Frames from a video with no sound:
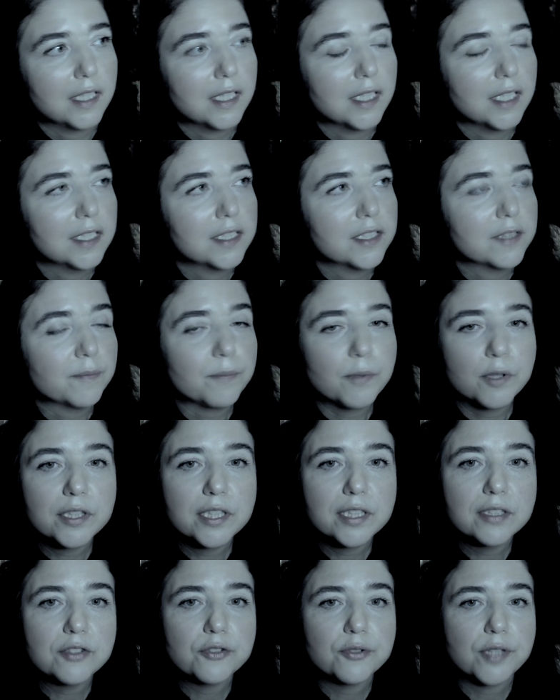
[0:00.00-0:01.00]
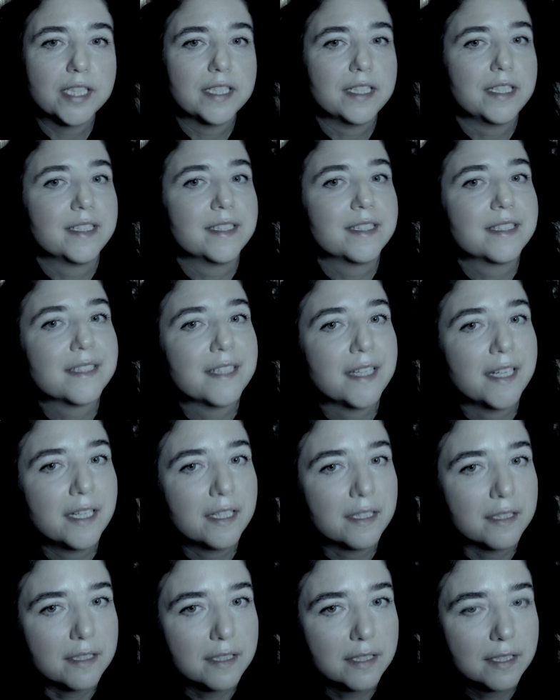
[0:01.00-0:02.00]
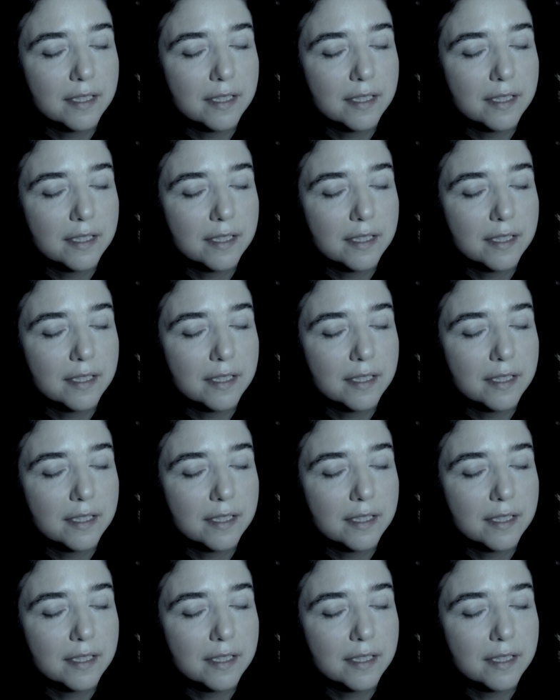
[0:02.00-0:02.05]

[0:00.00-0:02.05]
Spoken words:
It's important to understand,